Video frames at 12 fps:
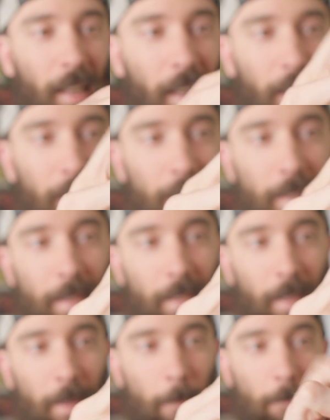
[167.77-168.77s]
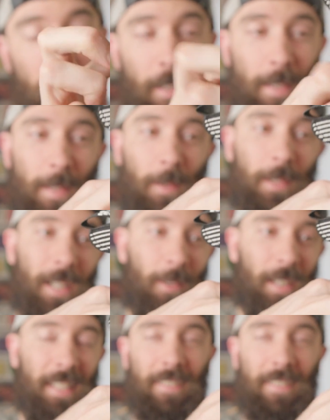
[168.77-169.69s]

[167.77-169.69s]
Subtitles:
And they're still going.